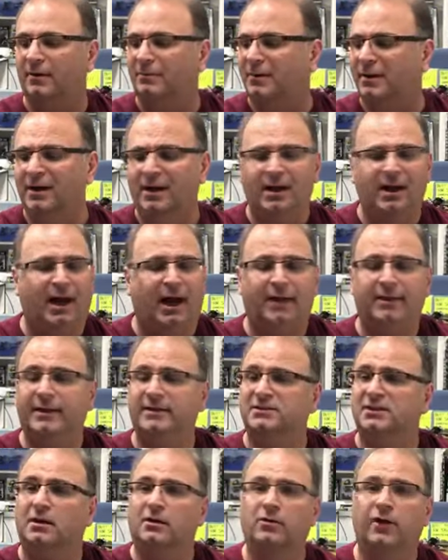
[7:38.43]
But I think it's
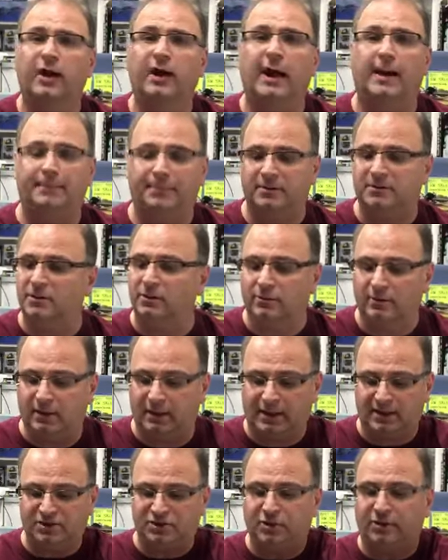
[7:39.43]
a great opportunity
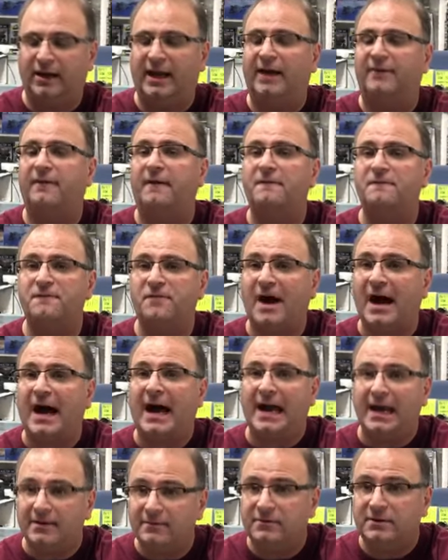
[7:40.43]
because you're going to have
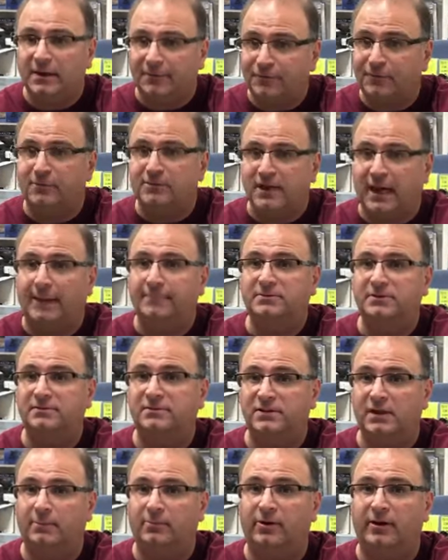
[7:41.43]
5 different types of
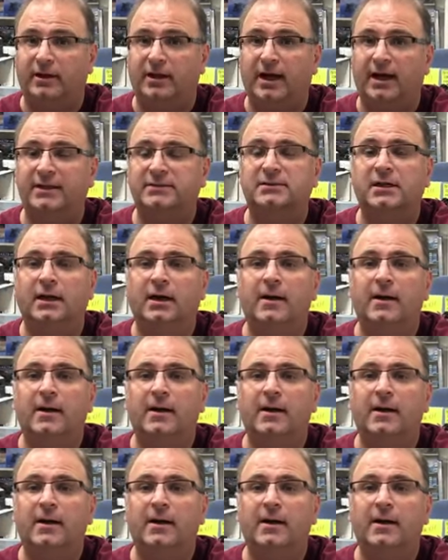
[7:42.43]
Zimmerit, guys.